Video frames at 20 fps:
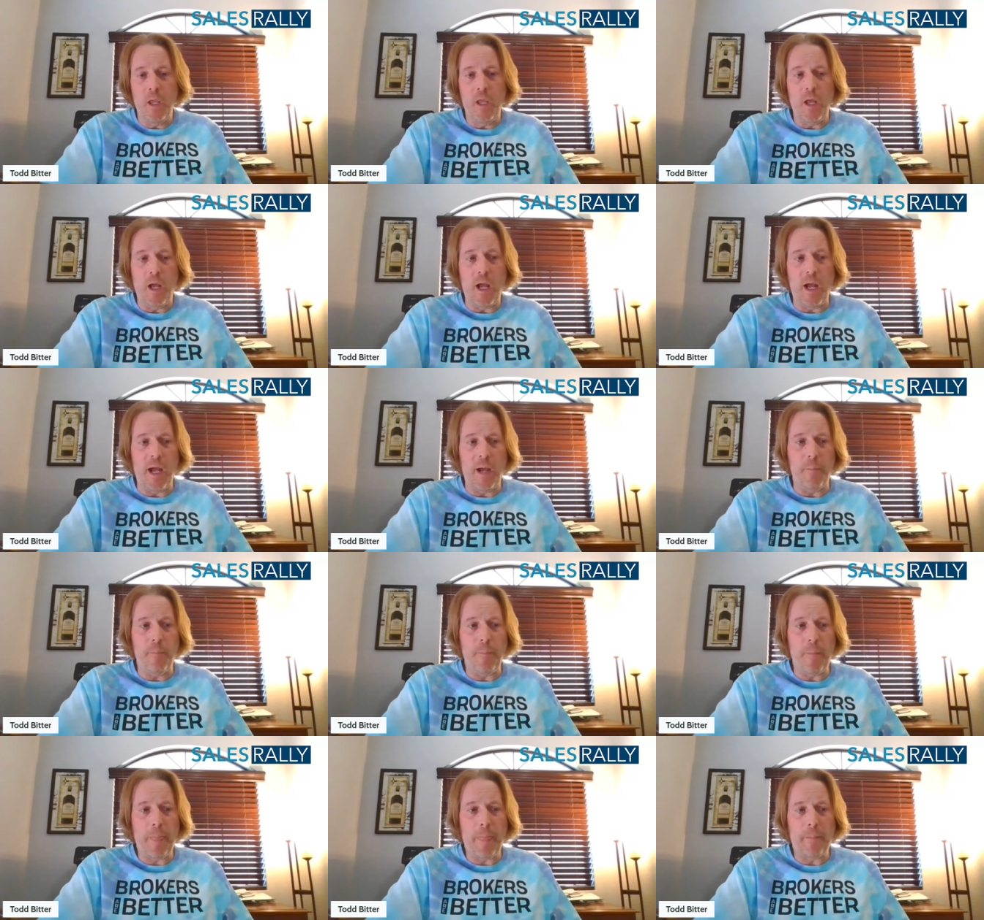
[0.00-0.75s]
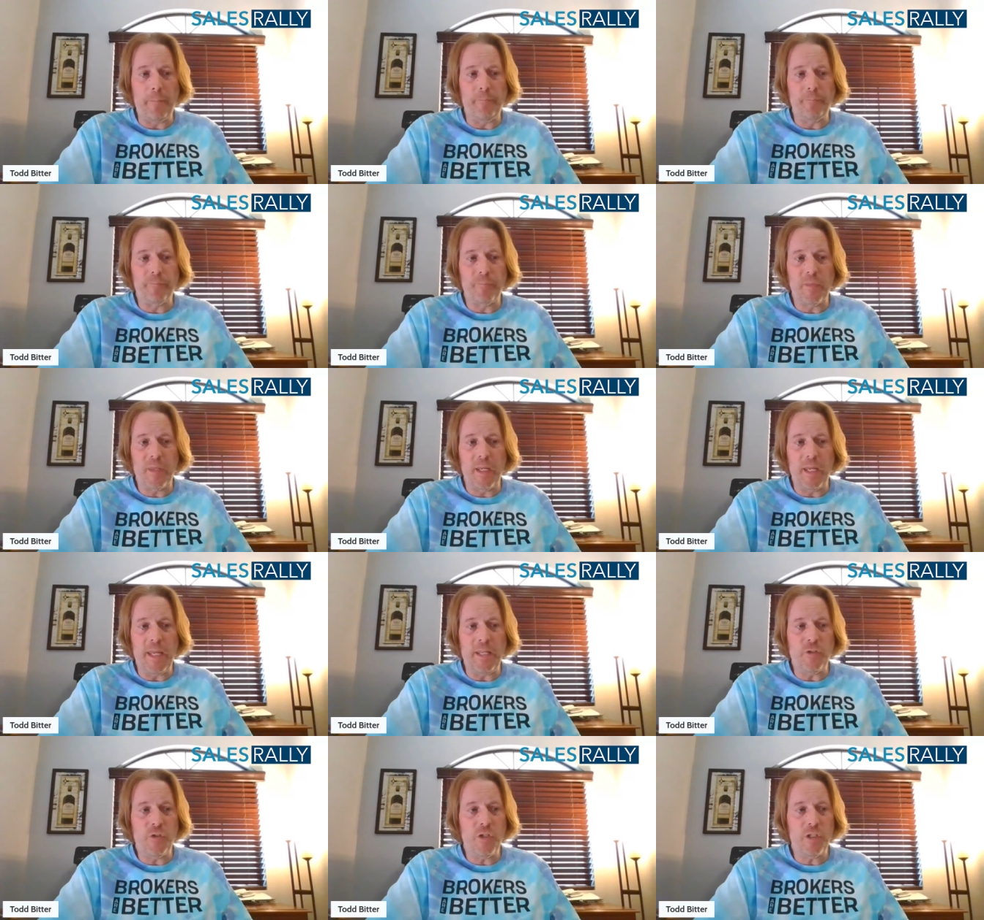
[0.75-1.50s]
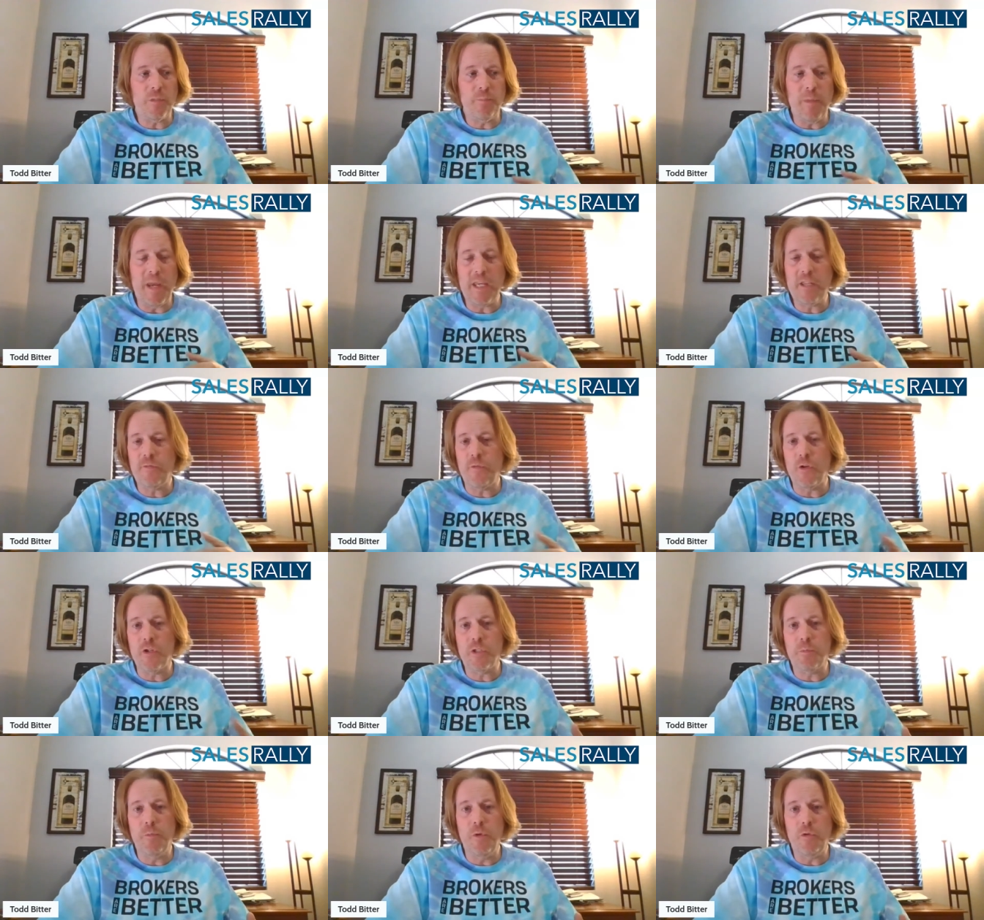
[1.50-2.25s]
Um, it just makes for
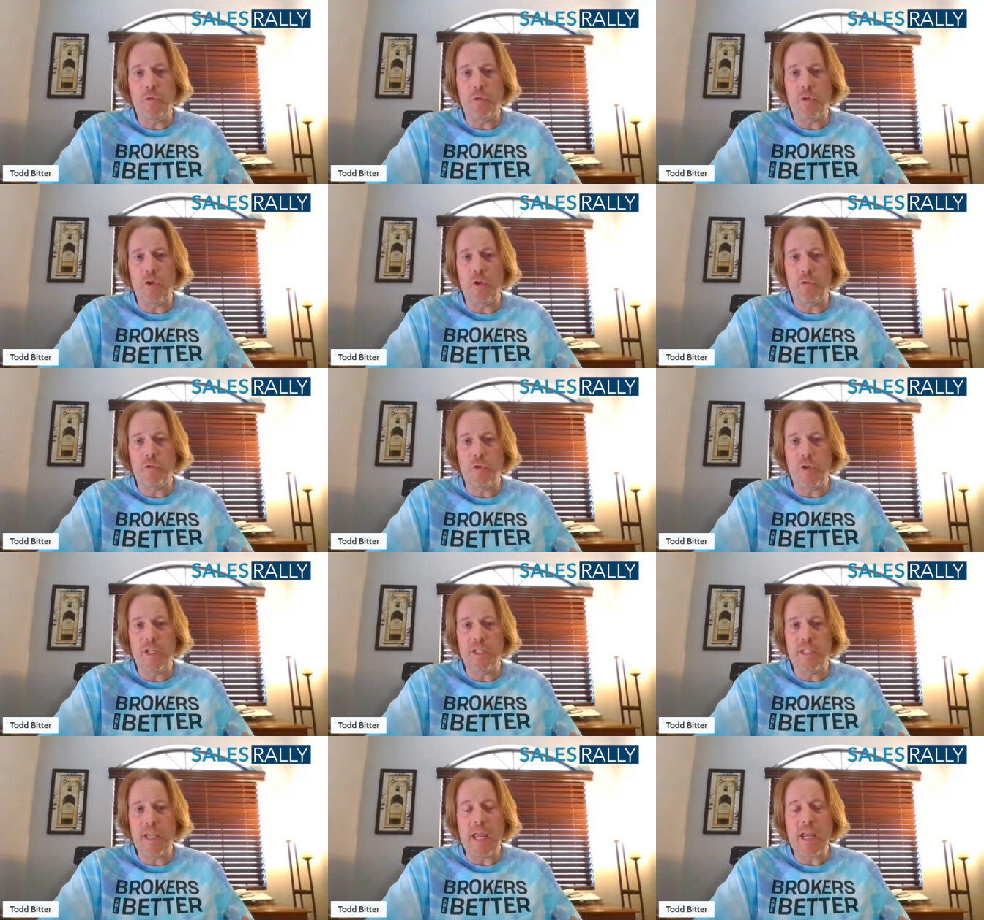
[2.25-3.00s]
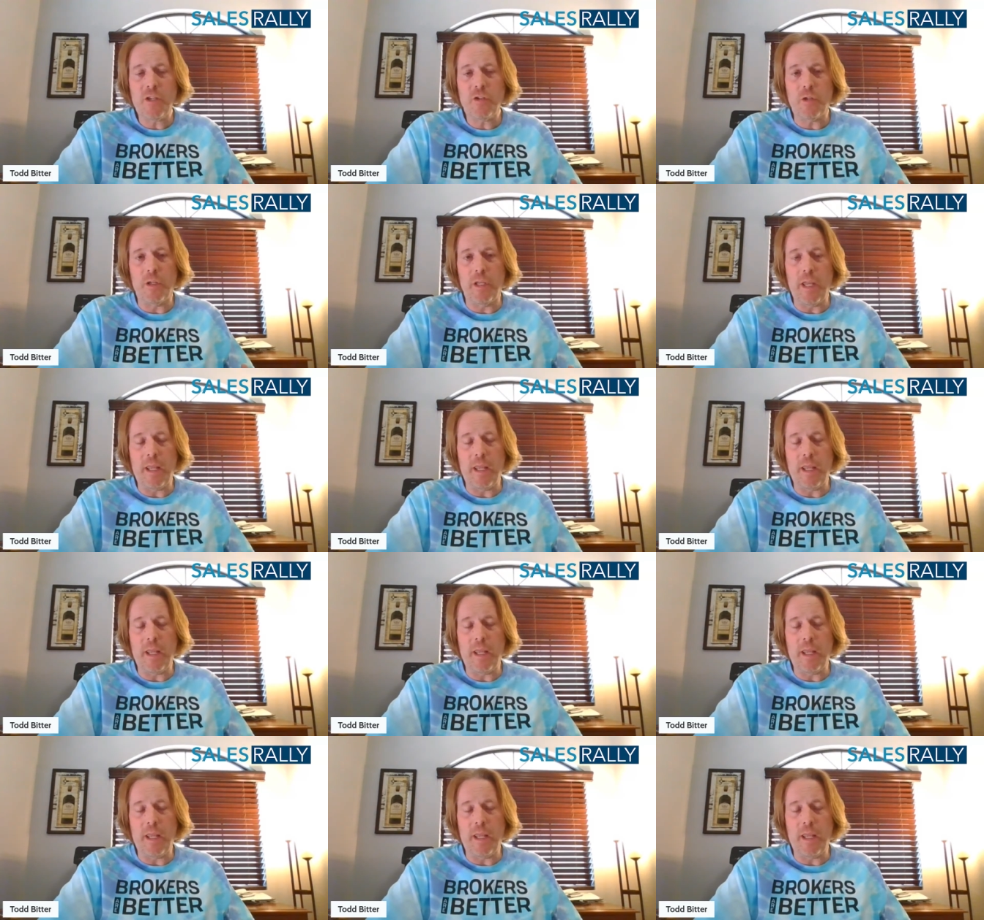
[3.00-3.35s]
a smoother transaction.